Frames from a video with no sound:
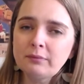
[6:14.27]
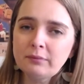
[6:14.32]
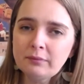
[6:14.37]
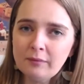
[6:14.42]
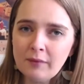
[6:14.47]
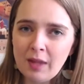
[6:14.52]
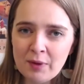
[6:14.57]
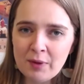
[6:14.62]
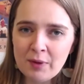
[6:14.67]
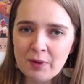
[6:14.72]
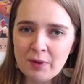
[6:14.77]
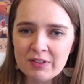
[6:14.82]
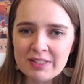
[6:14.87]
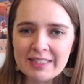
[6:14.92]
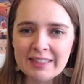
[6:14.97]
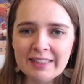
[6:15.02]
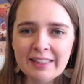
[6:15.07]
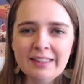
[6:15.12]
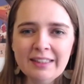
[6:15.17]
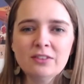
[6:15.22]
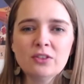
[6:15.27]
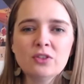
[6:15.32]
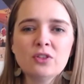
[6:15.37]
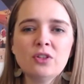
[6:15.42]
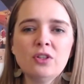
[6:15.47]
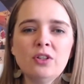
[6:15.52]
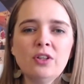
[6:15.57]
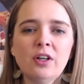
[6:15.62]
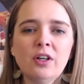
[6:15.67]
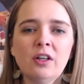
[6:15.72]
But if it's linked to
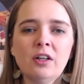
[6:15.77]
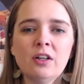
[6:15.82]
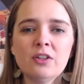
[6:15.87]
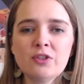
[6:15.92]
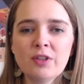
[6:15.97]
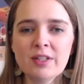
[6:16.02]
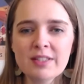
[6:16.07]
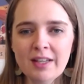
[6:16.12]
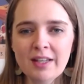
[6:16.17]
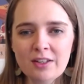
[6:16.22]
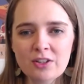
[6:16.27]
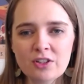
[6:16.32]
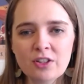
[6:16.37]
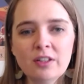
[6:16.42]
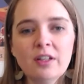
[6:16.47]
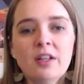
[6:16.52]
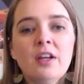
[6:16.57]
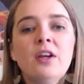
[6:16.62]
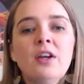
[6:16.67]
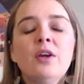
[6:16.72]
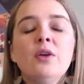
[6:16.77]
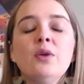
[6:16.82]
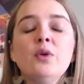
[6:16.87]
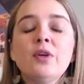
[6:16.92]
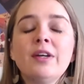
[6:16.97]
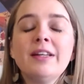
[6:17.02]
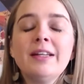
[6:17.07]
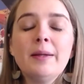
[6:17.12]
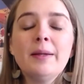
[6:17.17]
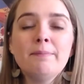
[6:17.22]
your transaction, you
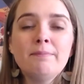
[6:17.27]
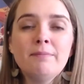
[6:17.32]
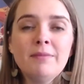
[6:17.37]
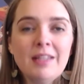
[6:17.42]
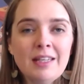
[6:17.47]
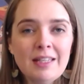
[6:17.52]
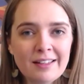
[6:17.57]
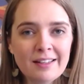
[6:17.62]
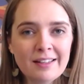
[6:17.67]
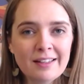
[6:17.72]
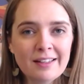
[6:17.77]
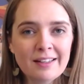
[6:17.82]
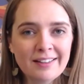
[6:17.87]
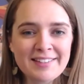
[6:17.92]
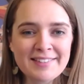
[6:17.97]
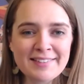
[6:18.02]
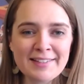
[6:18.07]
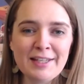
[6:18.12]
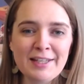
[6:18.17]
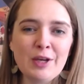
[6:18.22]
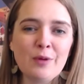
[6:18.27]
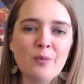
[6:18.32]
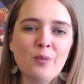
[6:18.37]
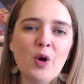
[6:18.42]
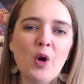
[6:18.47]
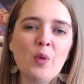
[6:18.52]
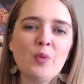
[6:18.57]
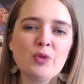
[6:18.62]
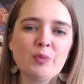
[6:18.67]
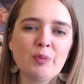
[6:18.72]
can immediately see
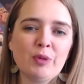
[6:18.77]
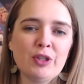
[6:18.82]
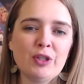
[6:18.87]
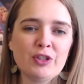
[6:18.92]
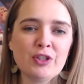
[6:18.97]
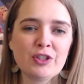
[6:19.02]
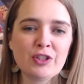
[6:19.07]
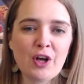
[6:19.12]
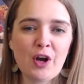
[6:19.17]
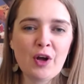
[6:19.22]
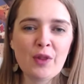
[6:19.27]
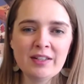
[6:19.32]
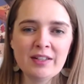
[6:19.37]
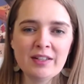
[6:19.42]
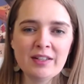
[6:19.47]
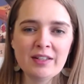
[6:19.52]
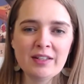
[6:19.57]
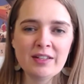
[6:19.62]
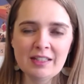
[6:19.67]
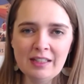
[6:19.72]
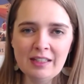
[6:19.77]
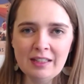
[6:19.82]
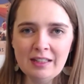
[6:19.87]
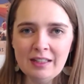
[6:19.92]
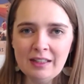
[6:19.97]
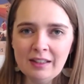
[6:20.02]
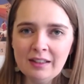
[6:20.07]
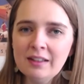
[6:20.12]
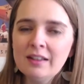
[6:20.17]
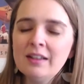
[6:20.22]
what was purchased on that day.
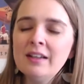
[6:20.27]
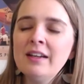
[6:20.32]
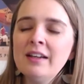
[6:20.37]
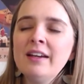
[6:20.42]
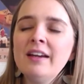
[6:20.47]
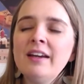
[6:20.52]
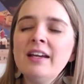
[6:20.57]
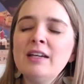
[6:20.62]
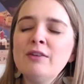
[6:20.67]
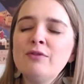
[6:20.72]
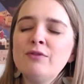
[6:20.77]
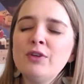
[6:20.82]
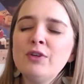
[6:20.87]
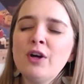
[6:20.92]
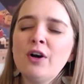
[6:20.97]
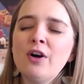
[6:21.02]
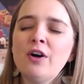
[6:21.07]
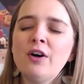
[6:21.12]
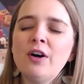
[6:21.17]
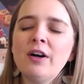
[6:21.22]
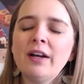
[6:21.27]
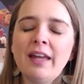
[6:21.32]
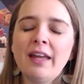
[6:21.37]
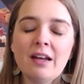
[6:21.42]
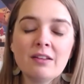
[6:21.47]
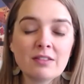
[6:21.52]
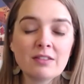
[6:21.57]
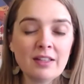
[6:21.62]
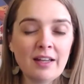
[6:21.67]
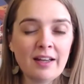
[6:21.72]
If your
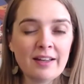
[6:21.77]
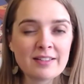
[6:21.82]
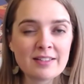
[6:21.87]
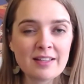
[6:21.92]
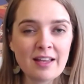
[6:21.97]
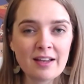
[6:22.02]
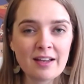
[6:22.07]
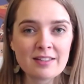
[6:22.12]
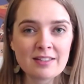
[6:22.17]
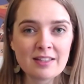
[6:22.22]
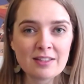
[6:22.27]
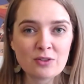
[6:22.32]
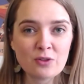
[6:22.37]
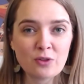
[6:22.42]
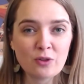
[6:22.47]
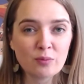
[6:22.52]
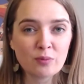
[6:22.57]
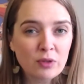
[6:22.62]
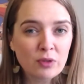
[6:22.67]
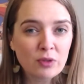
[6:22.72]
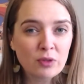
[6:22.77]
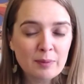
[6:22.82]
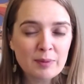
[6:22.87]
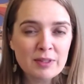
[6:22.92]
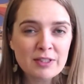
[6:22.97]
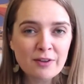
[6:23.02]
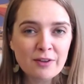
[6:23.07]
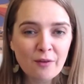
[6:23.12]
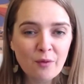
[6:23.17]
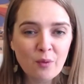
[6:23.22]
accountant has access to your bookkeeping
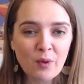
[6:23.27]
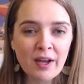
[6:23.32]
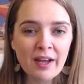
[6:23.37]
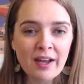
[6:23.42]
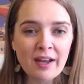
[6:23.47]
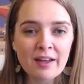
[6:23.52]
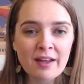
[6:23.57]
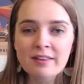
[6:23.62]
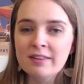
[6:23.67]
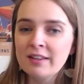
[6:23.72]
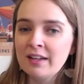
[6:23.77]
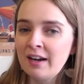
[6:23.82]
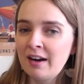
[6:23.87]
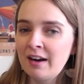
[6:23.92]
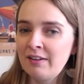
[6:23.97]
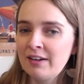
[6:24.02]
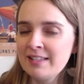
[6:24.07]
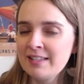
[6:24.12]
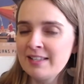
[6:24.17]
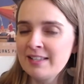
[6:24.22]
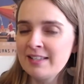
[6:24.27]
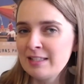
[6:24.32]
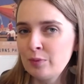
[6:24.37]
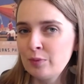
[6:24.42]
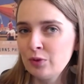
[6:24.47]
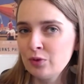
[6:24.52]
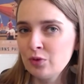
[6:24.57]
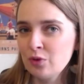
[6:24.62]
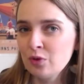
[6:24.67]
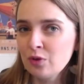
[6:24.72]
software, they are
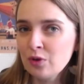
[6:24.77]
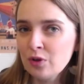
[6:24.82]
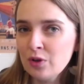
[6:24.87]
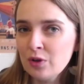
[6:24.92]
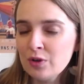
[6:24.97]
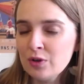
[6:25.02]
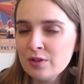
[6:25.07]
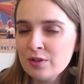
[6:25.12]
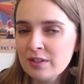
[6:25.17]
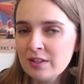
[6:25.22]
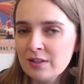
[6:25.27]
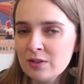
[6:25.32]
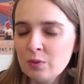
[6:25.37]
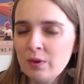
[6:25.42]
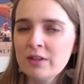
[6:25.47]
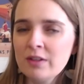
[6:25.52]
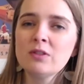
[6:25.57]
accessible to those as well.